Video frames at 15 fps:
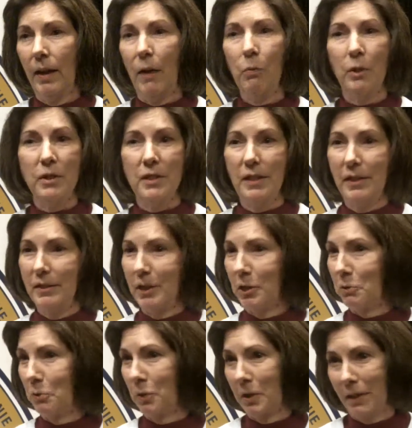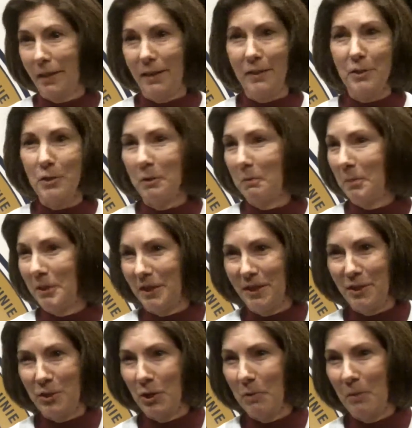I want to stay in touch with the ladies that have been
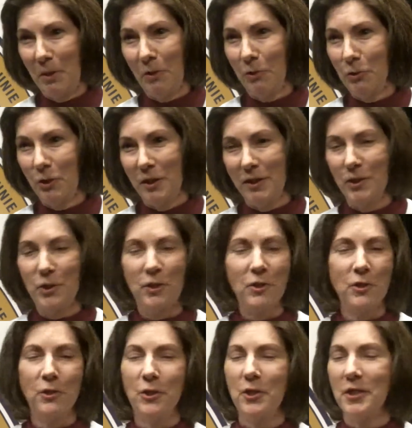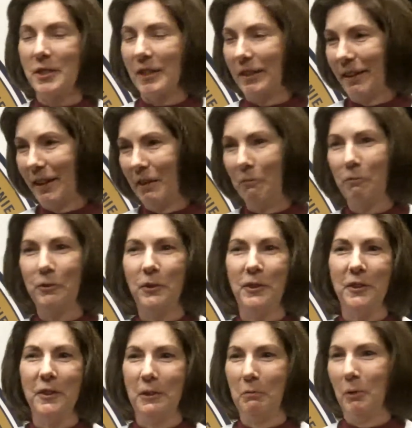teaching me their traditions. They're just
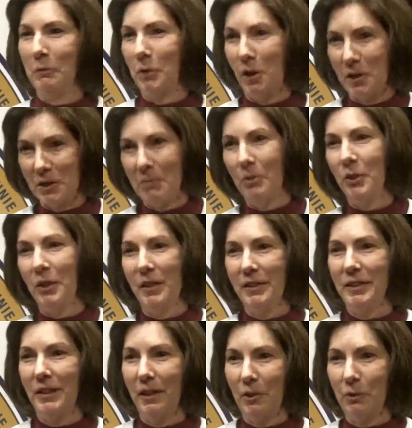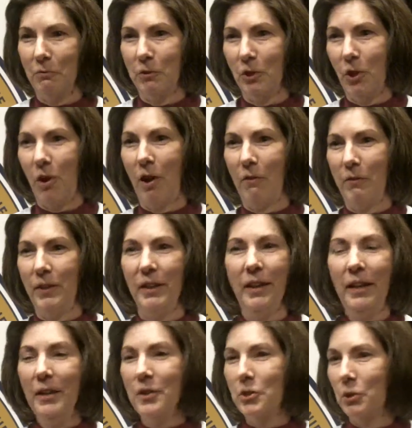delightful, and we've talked about getting together for coffee.
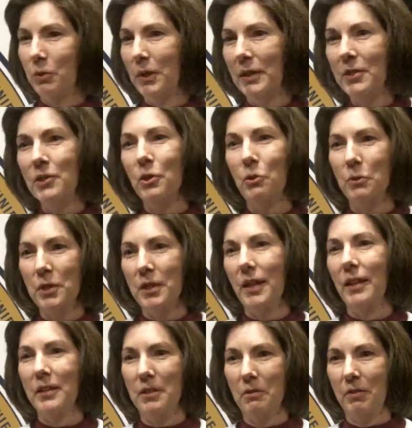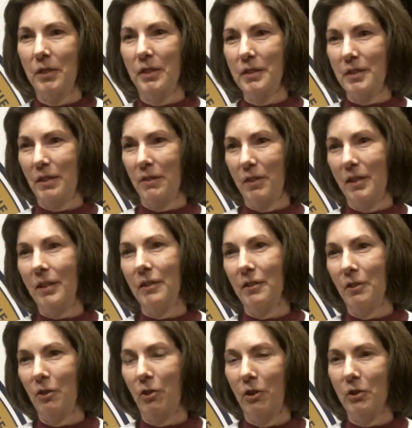So it's those kinds of things, I think, in
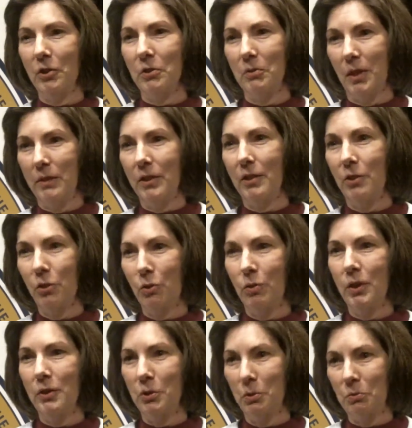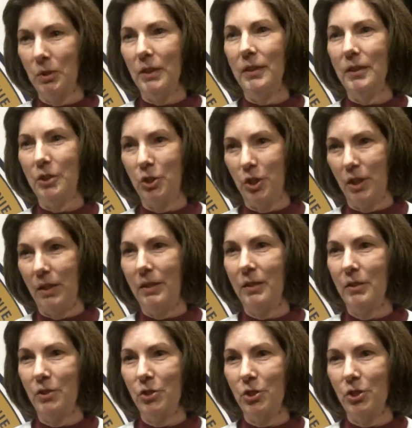the longer run that are going to really
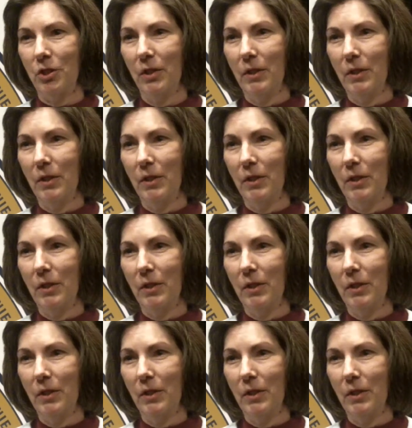change